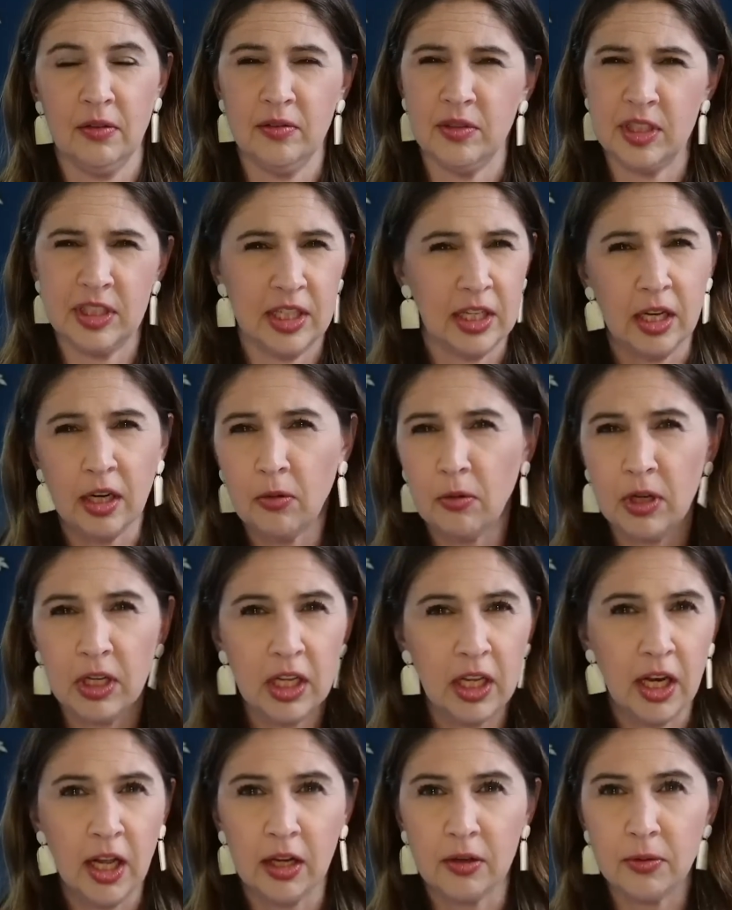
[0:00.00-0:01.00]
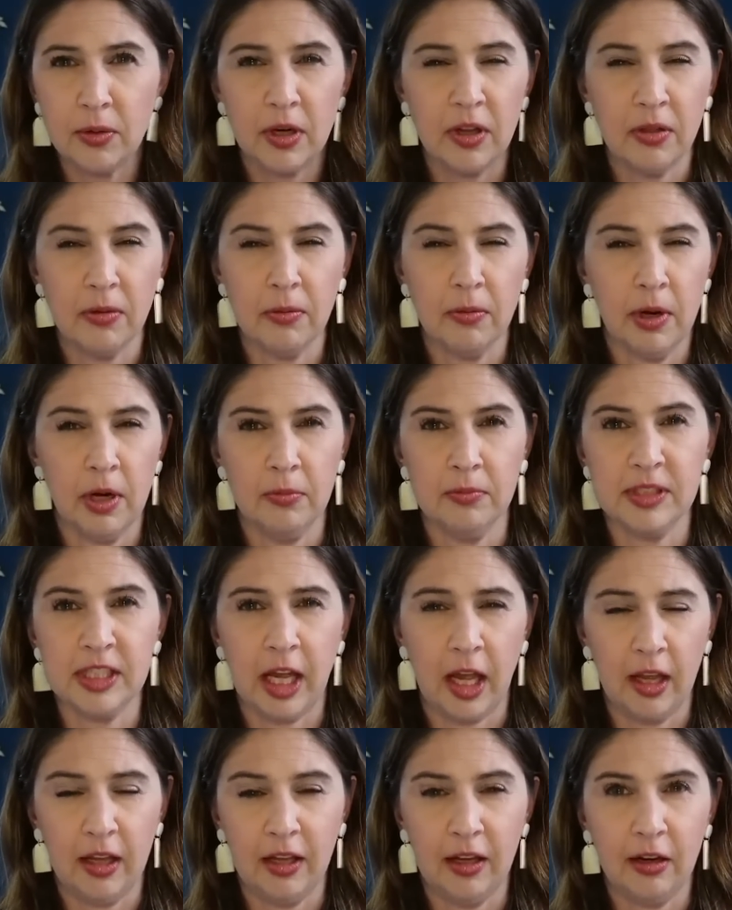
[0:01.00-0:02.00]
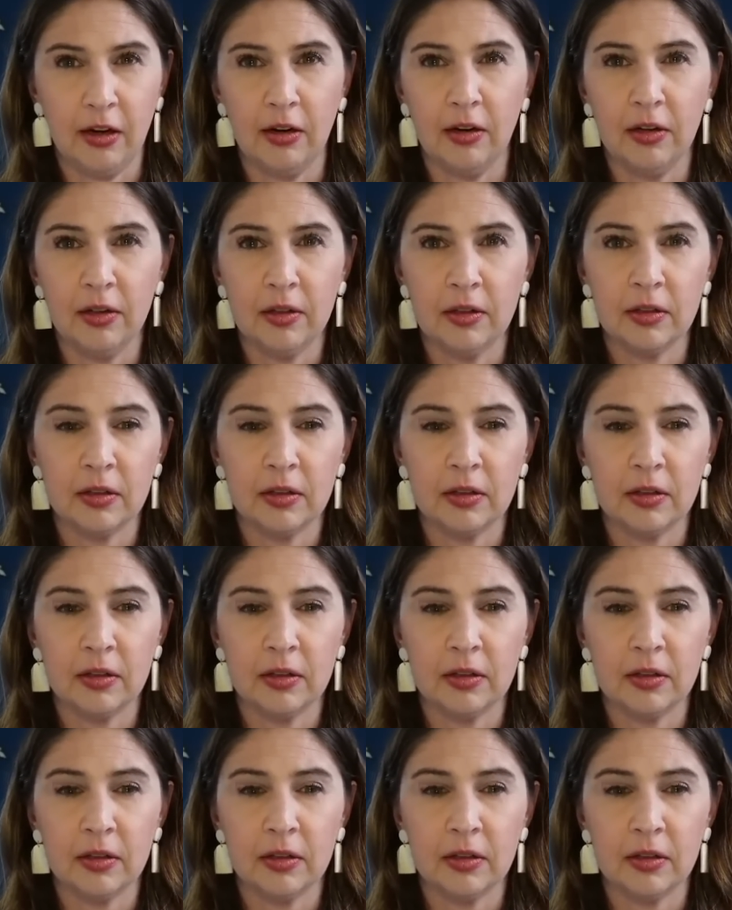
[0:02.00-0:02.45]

Does anyone connect with what I'm saying here?